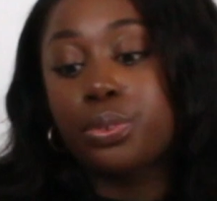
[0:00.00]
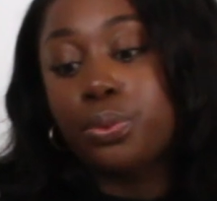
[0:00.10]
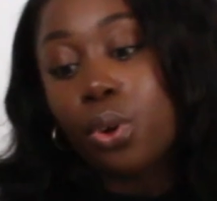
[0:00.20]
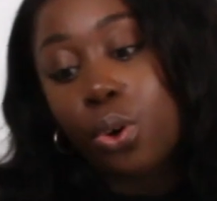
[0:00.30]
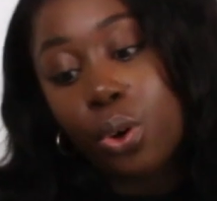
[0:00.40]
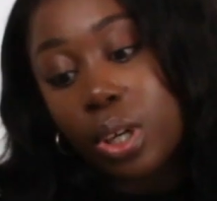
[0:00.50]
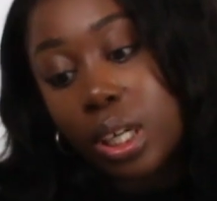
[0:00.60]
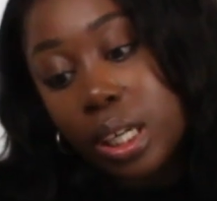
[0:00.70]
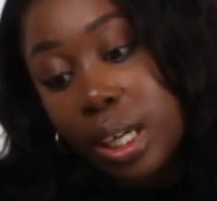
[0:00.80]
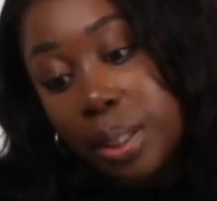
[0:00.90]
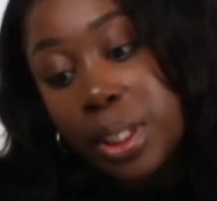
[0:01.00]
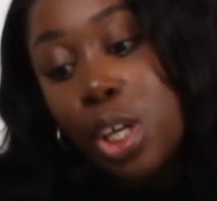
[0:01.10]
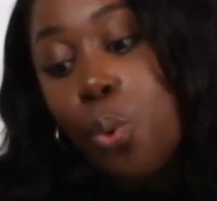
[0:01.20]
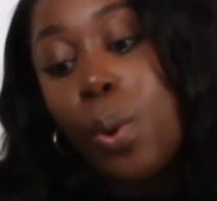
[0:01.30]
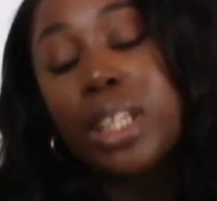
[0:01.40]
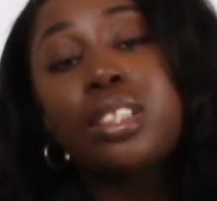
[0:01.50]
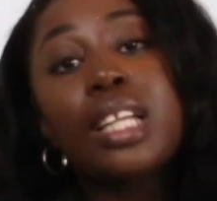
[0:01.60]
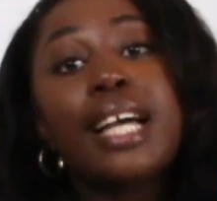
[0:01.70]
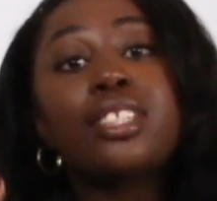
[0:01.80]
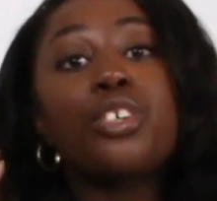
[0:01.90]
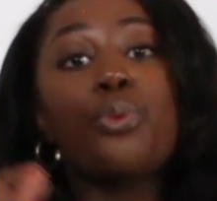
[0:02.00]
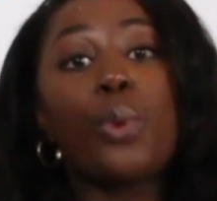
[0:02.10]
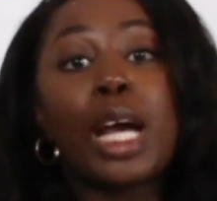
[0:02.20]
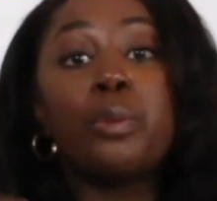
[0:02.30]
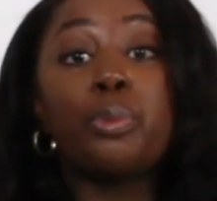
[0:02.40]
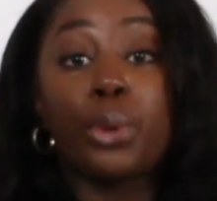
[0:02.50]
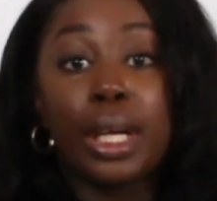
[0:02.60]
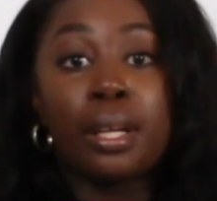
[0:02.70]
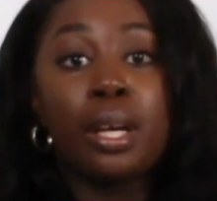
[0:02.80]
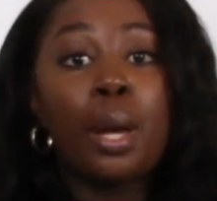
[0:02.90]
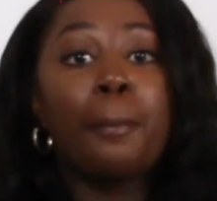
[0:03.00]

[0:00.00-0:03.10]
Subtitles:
for 1 slice of white bread,